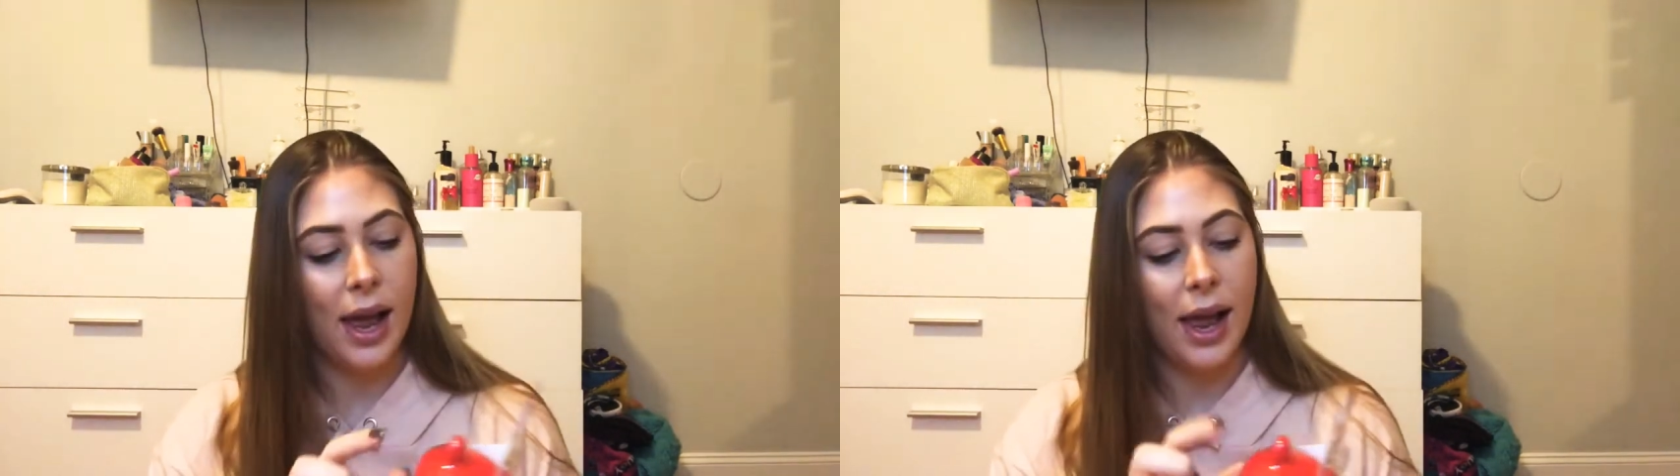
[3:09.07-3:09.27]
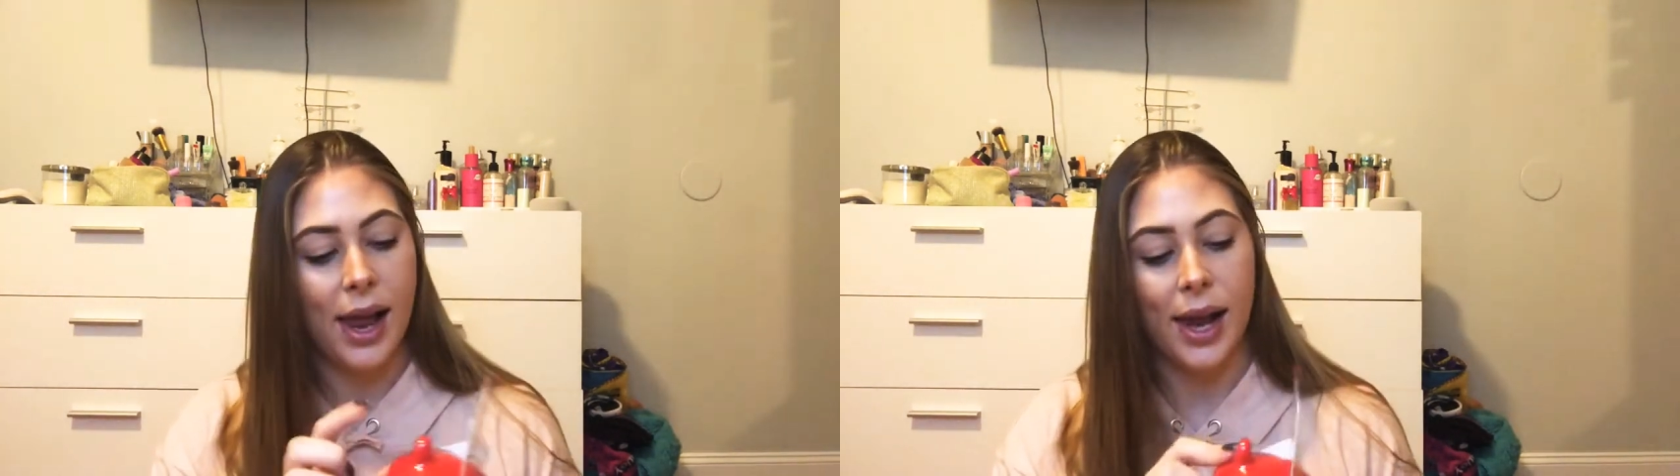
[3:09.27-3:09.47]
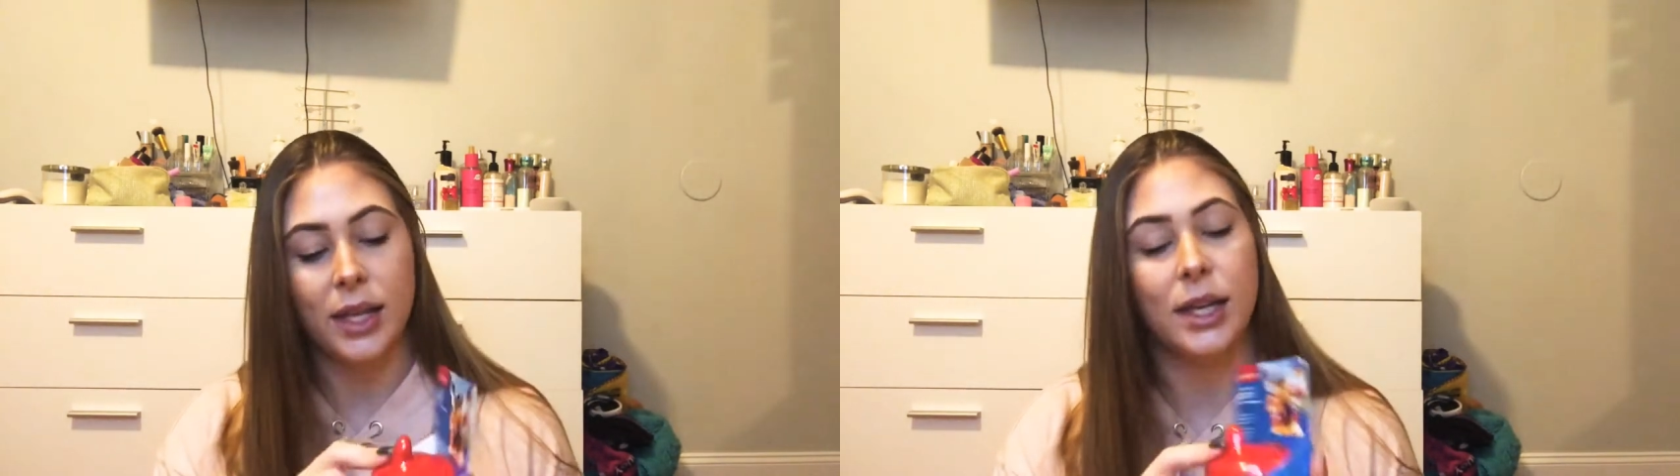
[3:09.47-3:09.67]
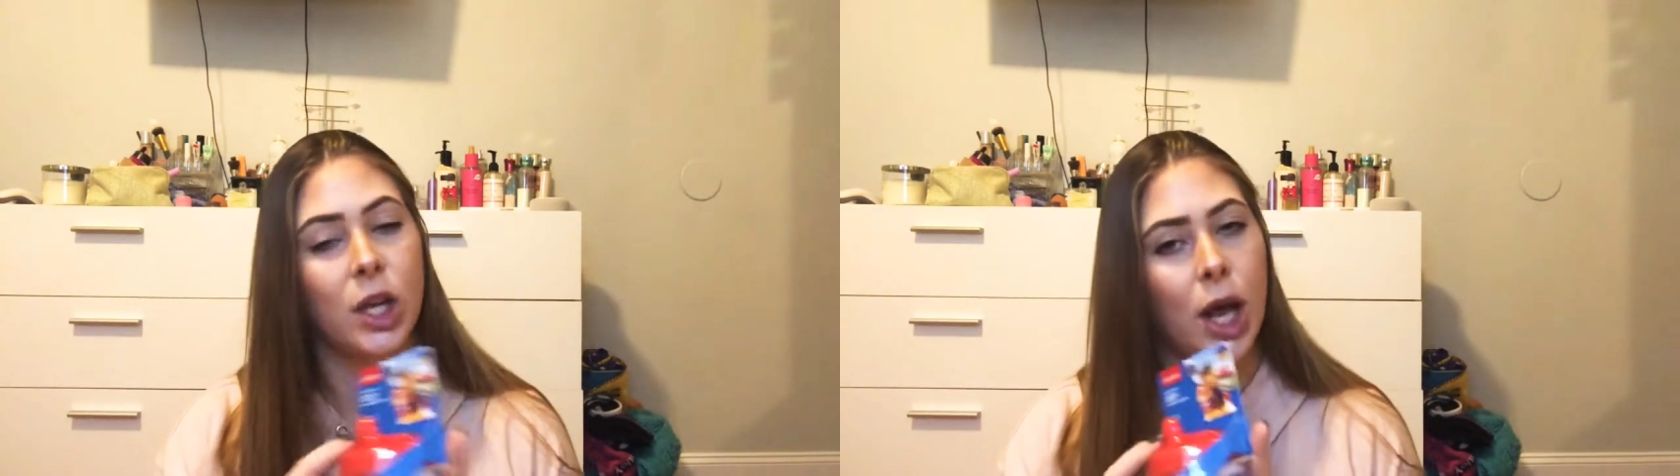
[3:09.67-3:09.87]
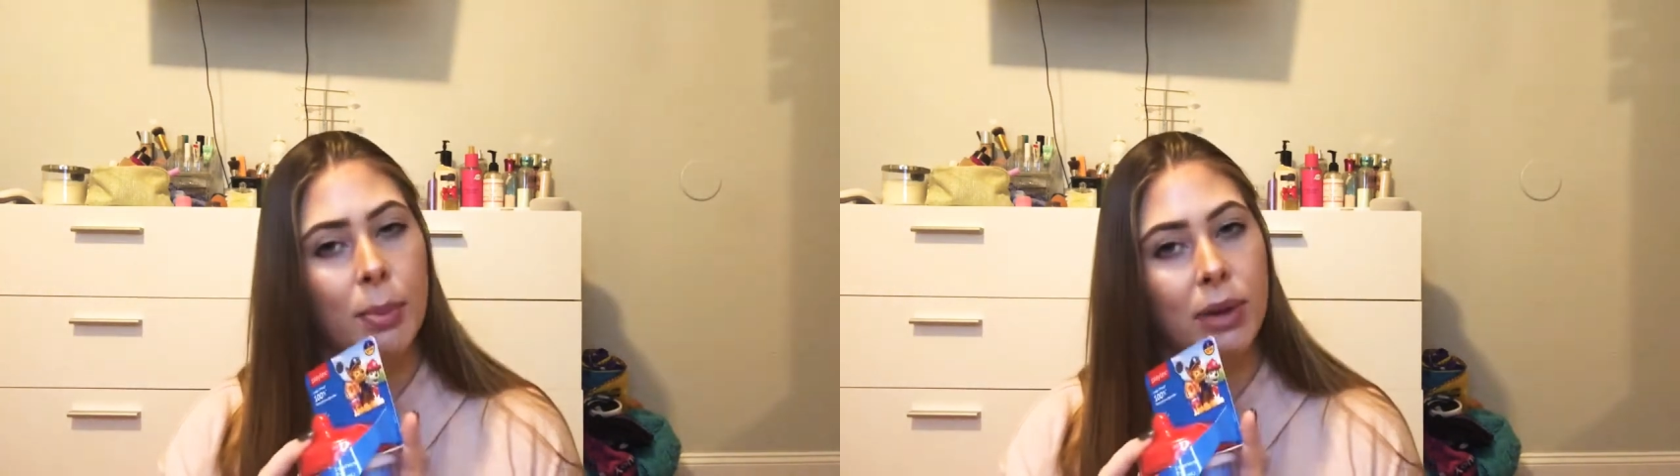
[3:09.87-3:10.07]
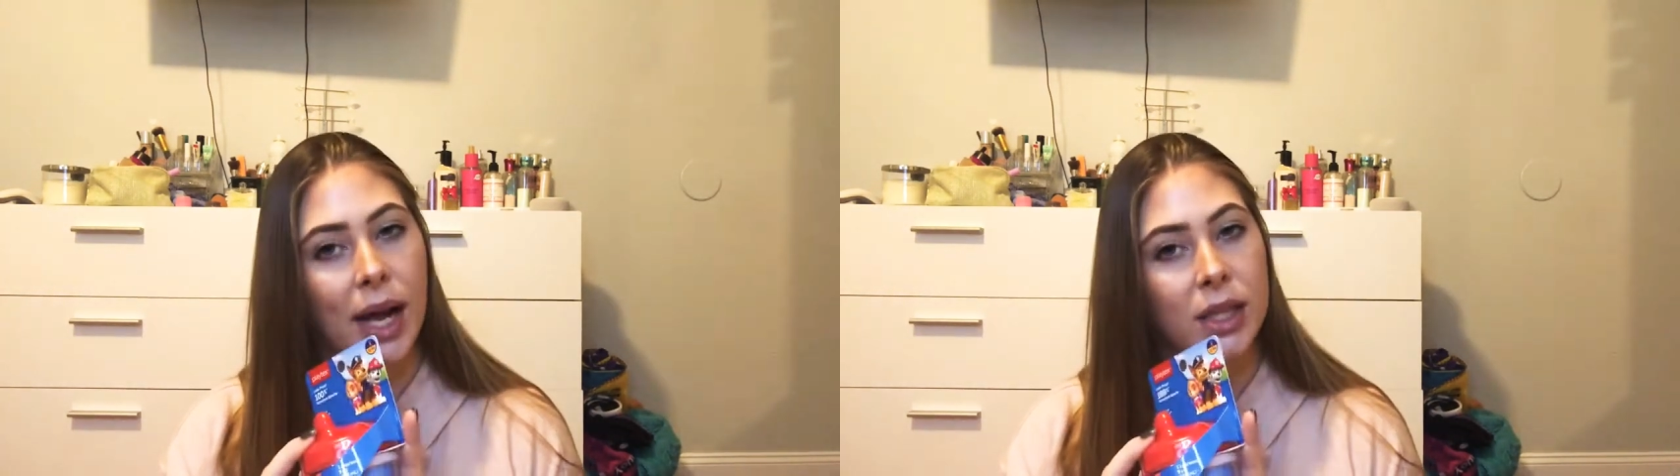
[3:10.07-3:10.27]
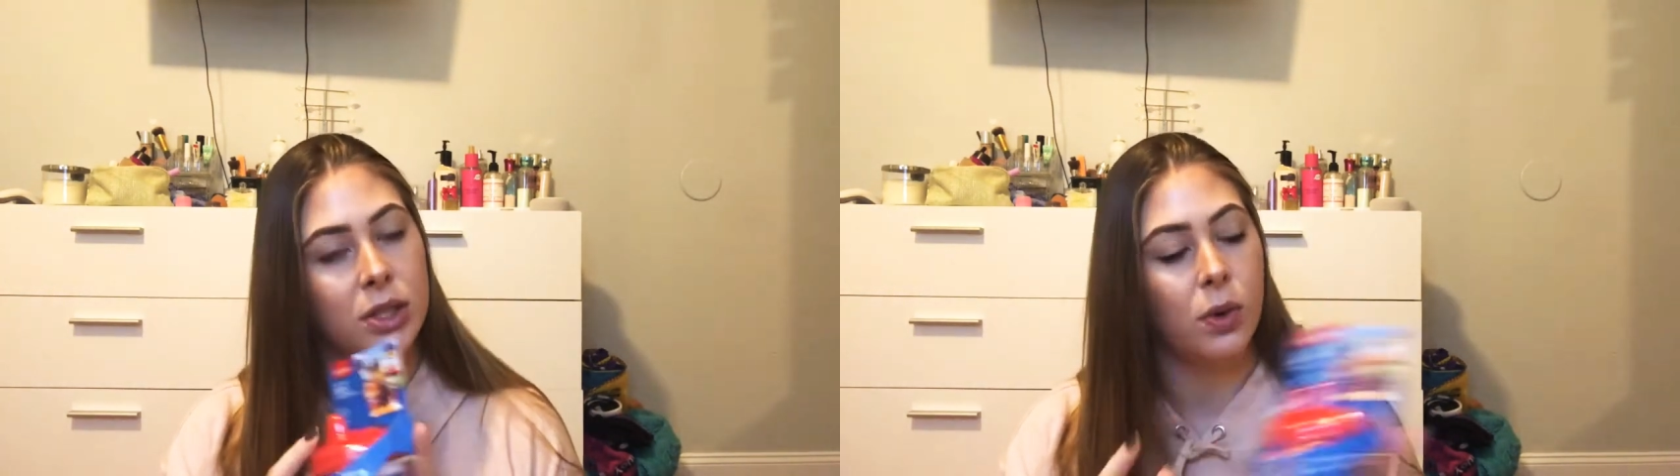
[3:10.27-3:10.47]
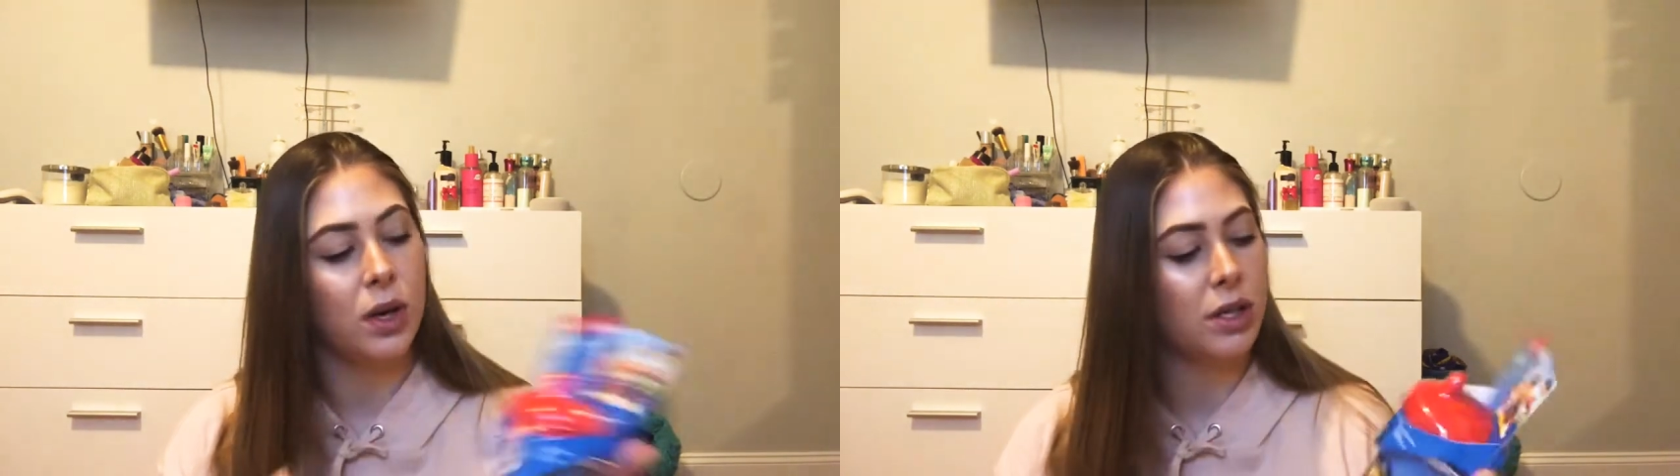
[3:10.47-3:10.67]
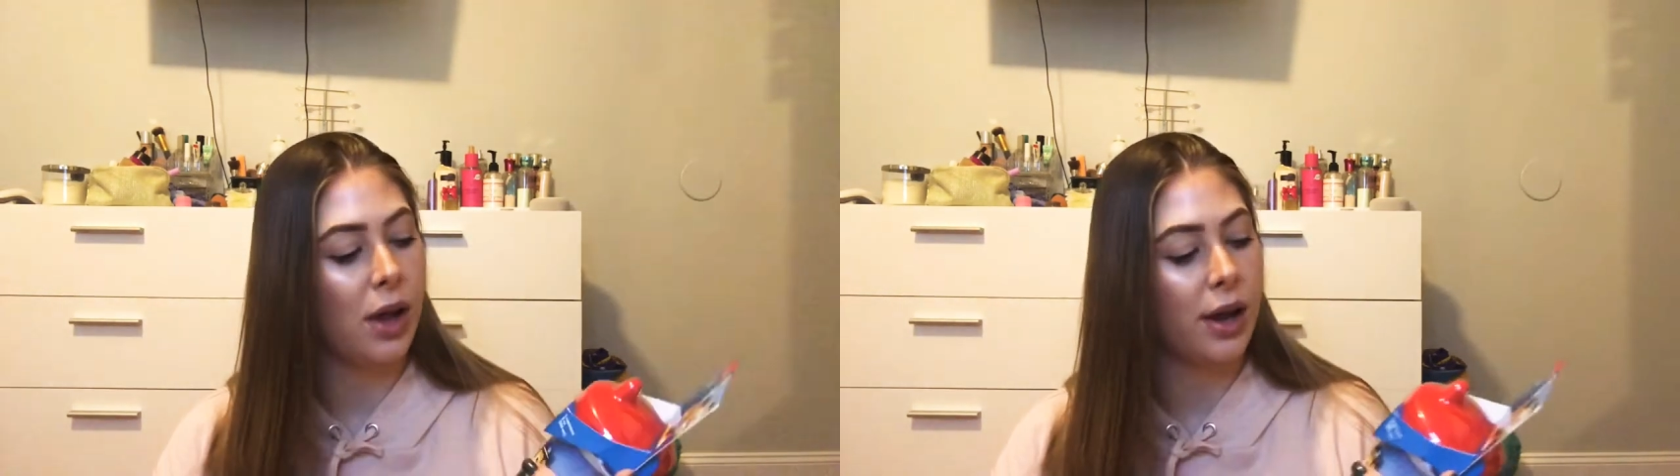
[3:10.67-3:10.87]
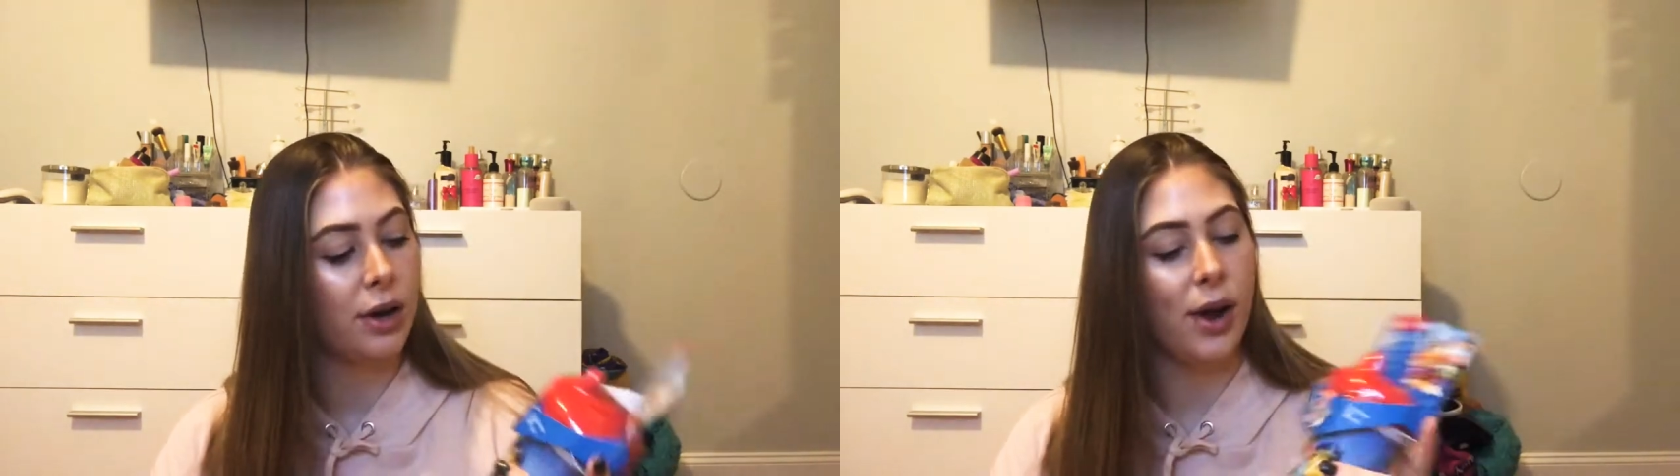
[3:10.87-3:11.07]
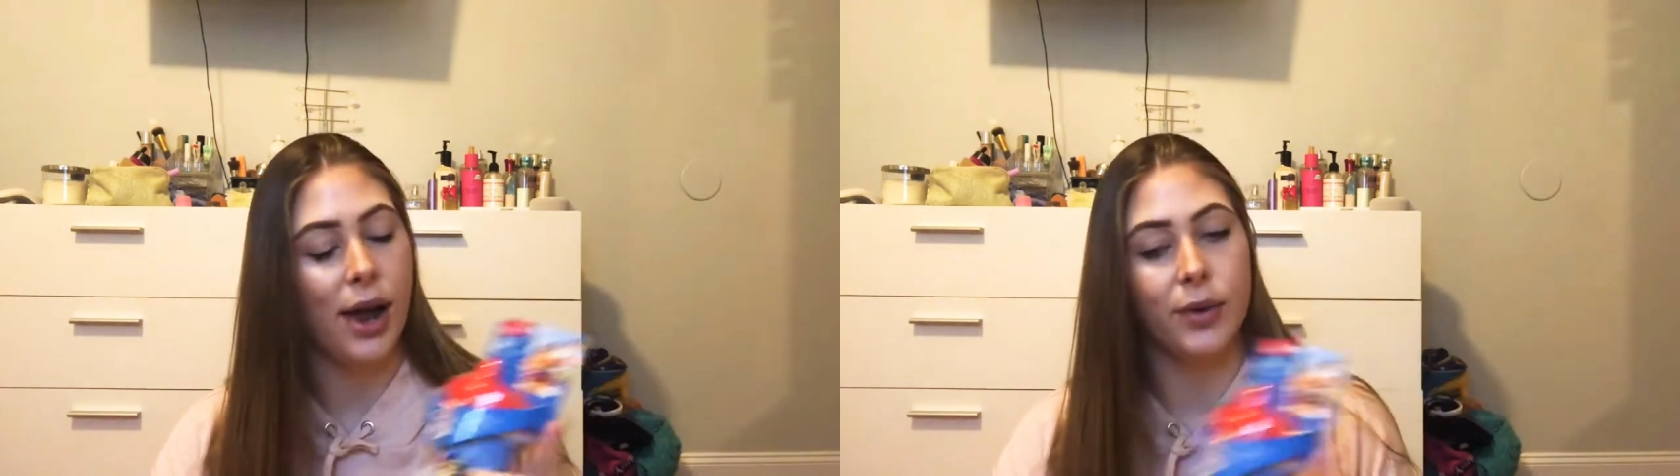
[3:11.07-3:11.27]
I accidentally got a plastic one so I don't know how